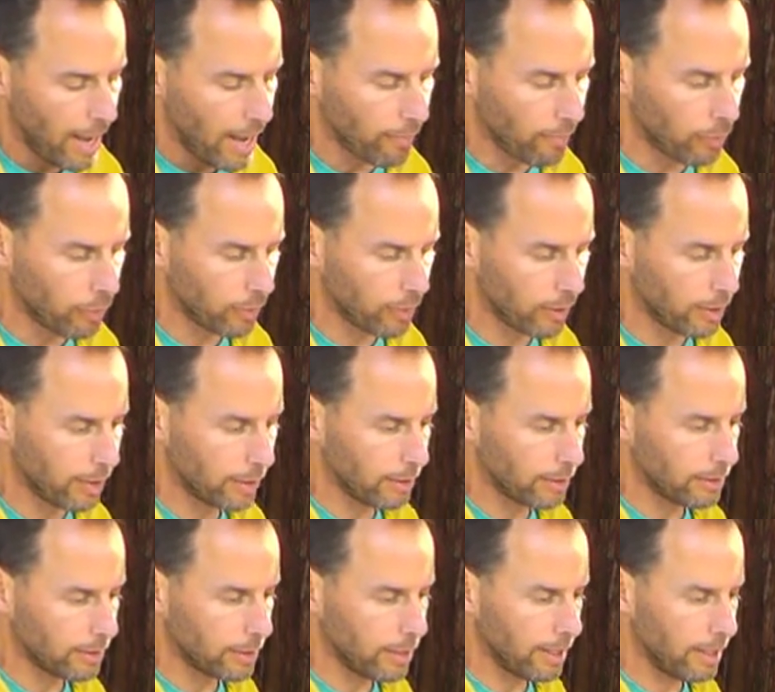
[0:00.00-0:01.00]
and putting it
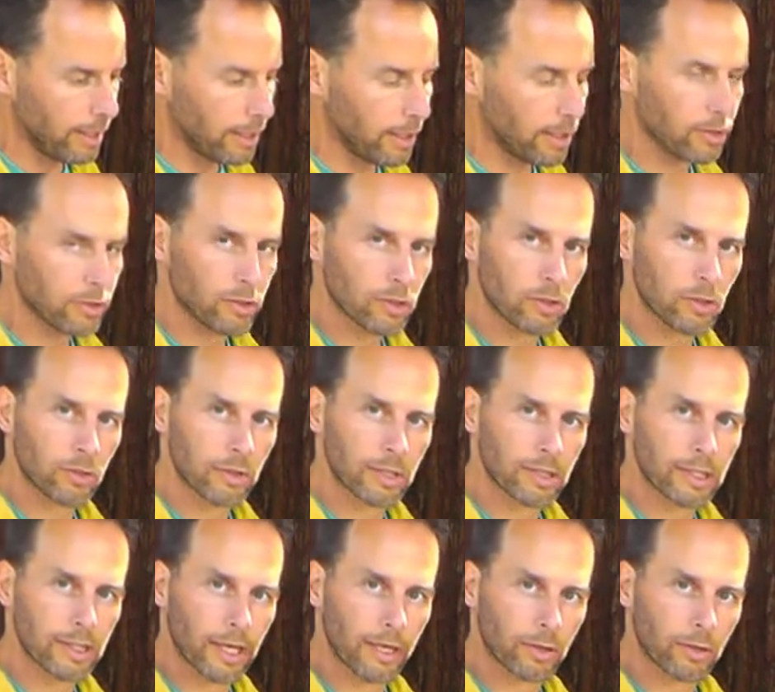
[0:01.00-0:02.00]
into the
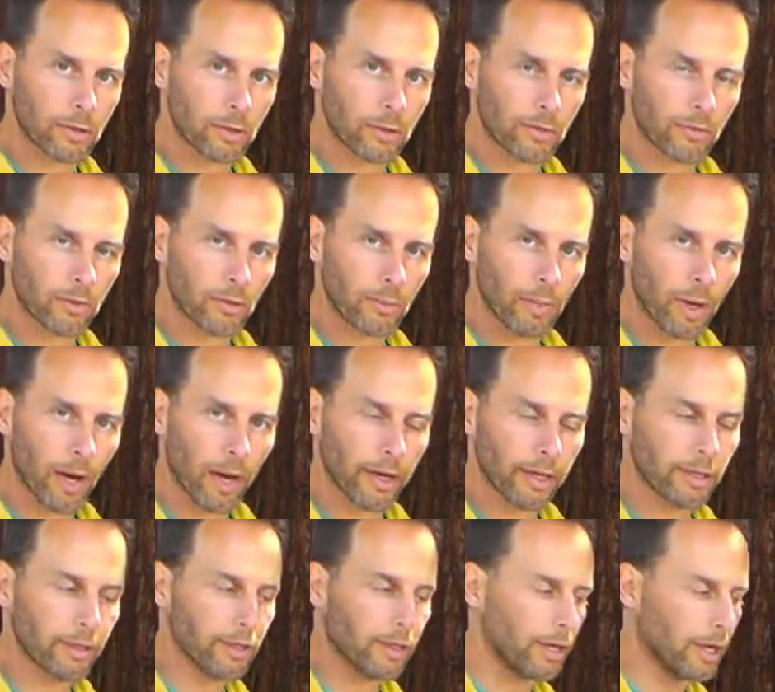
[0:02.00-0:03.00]
center of her
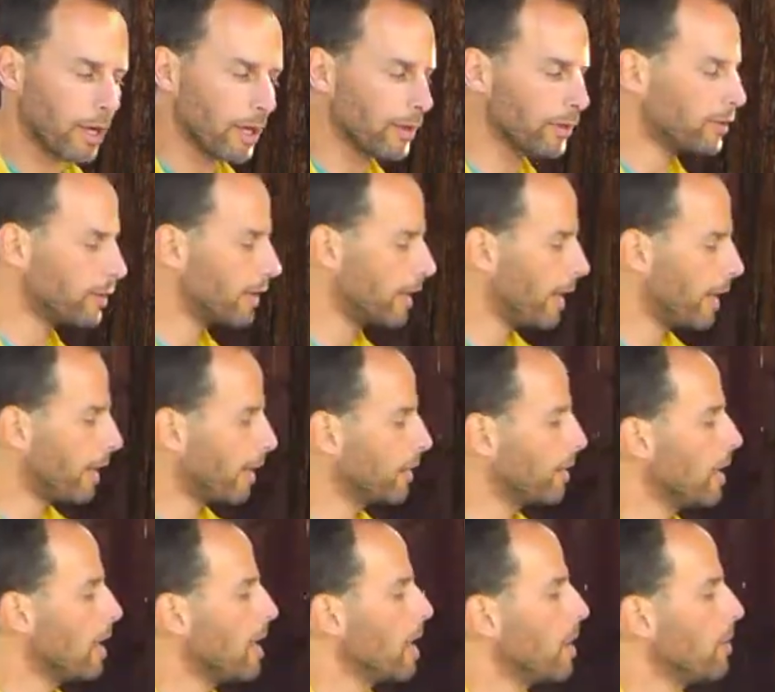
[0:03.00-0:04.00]
body. The other
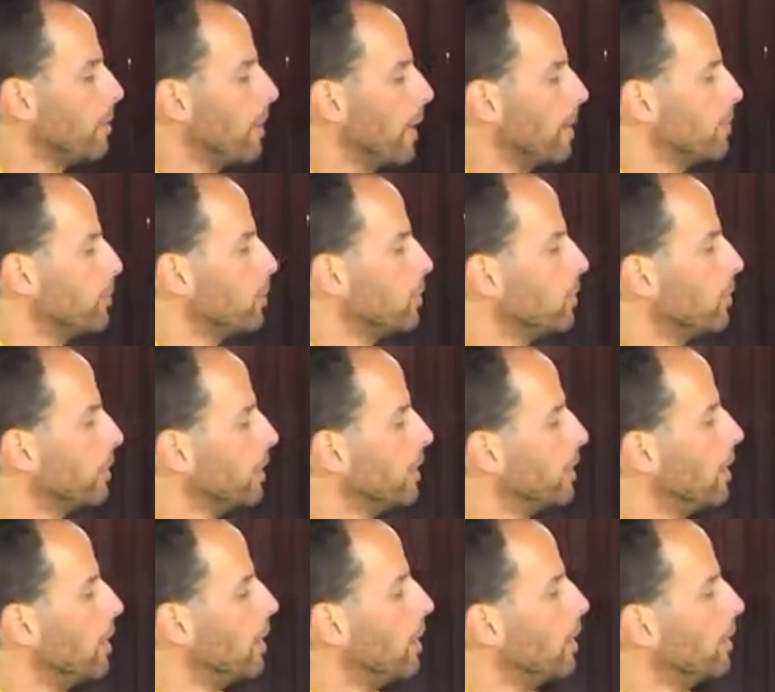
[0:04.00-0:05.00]
hand, by
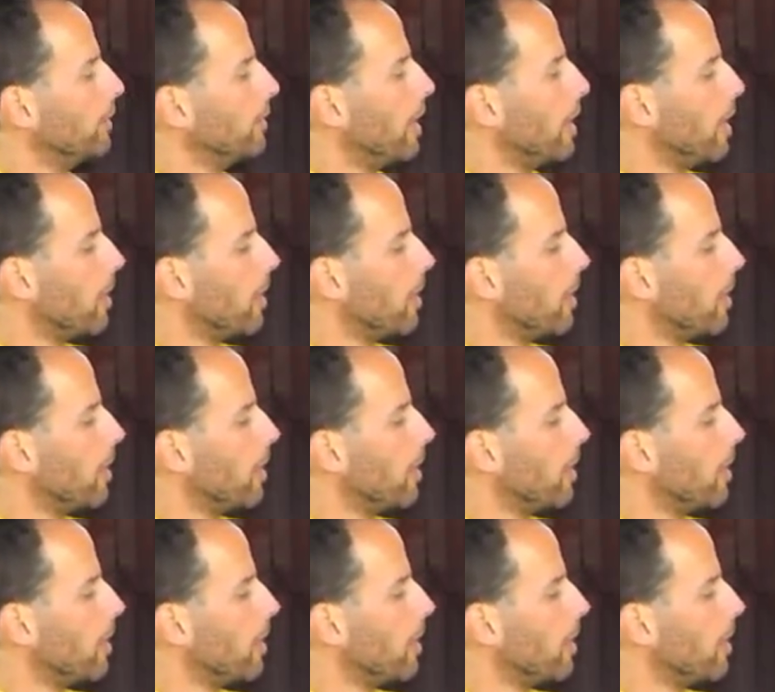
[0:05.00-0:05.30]
pulling on the